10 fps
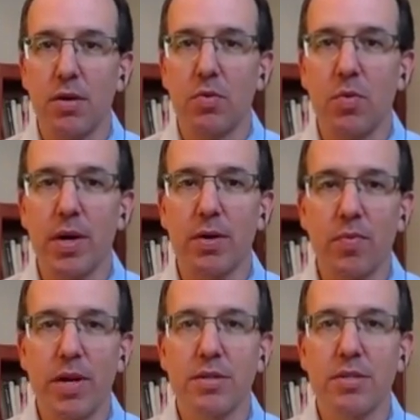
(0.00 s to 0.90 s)

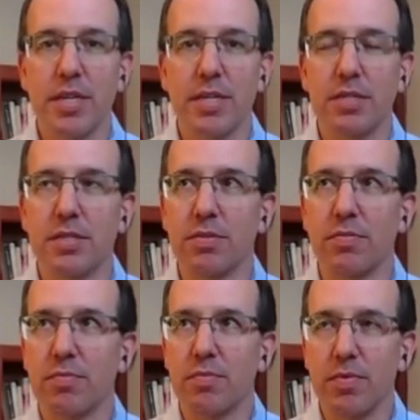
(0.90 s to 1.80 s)
Where
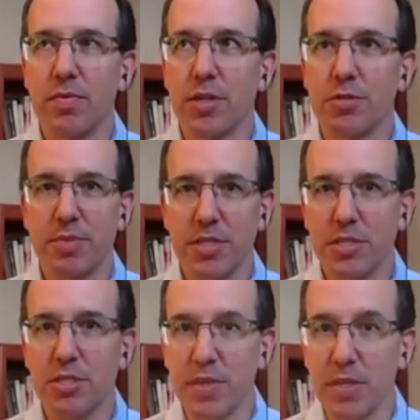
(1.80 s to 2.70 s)
should
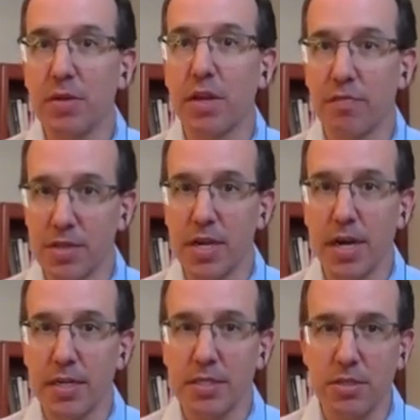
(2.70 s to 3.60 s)
businesses be looking for the
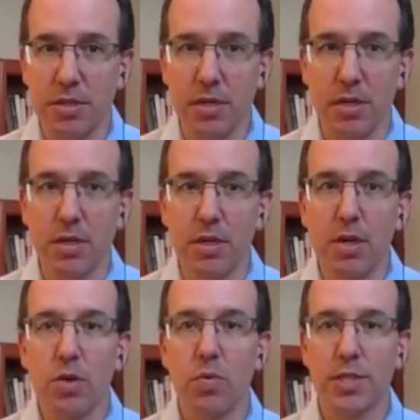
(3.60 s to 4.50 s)
guidance on
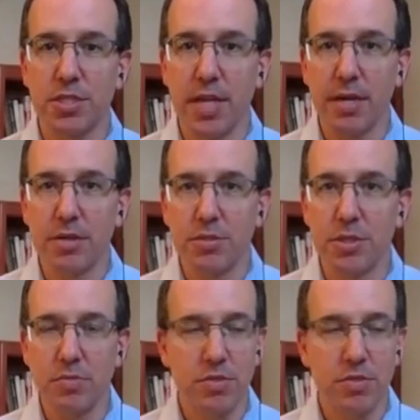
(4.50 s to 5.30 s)
what standards?